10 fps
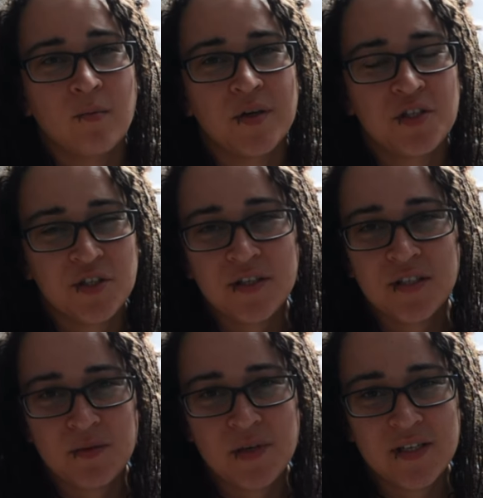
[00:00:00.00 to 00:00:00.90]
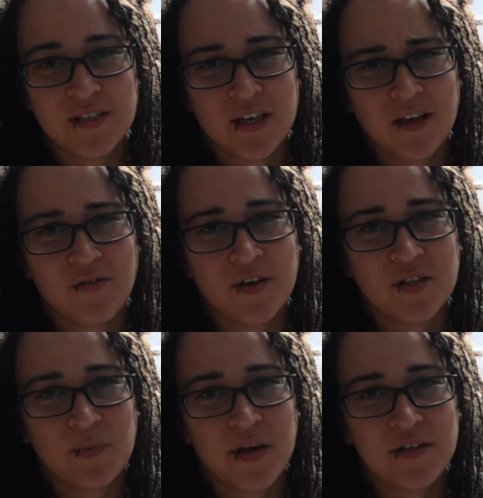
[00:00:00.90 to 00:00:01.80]
But just to be safe,
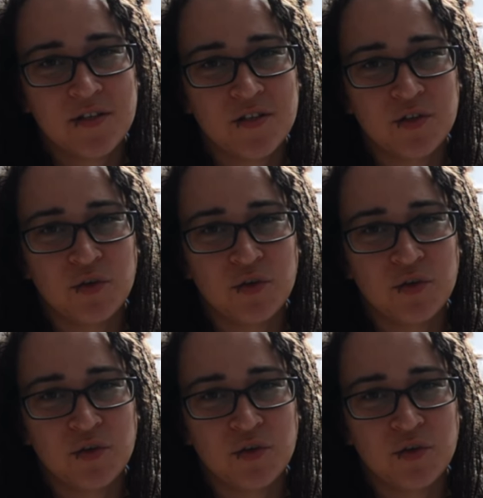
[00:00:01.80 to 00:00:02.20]
it's best